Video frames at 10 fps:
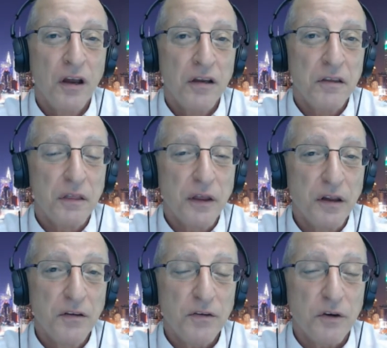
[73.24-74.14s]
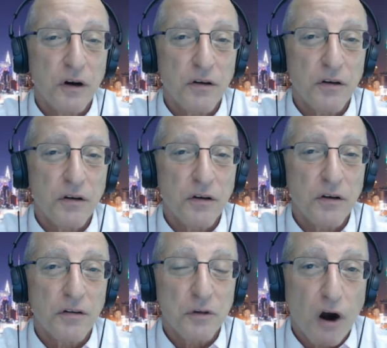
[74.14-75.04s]
Things are
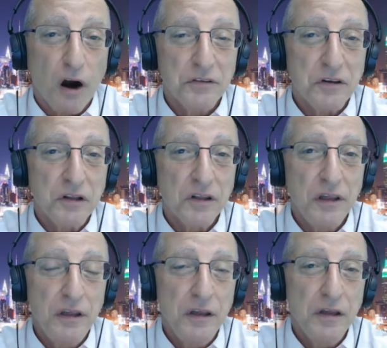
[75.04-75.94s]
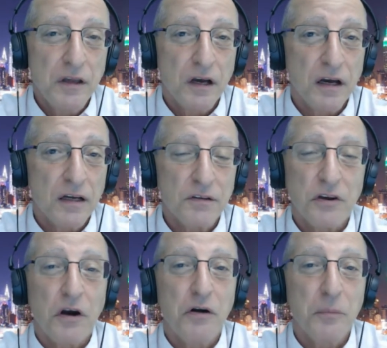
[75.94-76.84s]
surprisingly turning
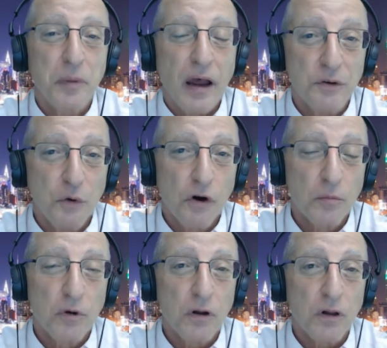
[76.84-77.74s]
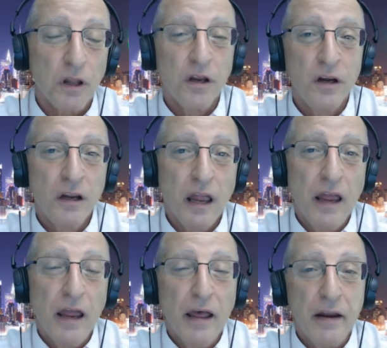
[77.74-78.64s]
back to normal.
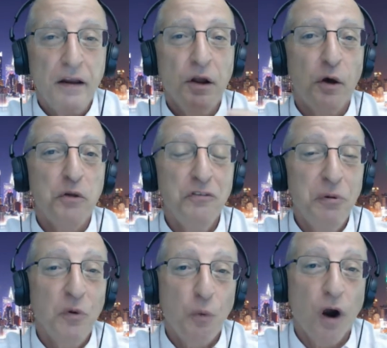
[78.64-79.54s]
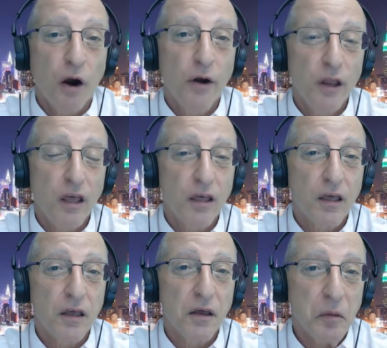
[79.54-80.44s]
And I know you've been worrying
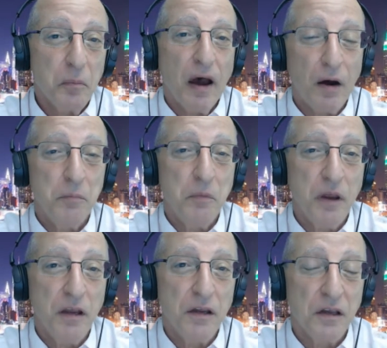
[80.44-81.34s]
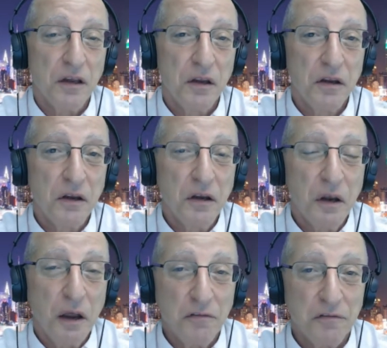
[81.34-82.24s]
about me
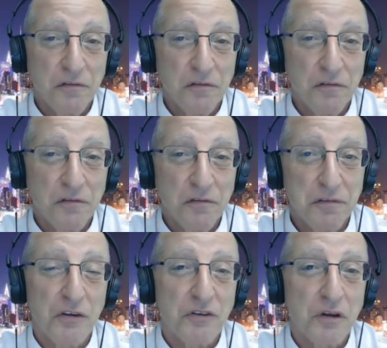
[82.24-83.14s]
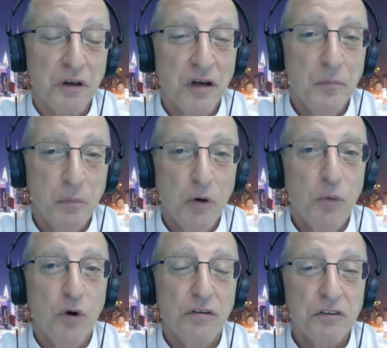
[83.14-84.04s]
and Flushing, but we're
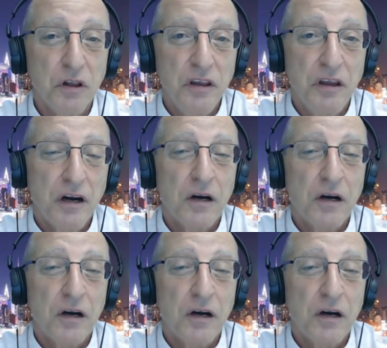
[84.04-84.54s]
still here.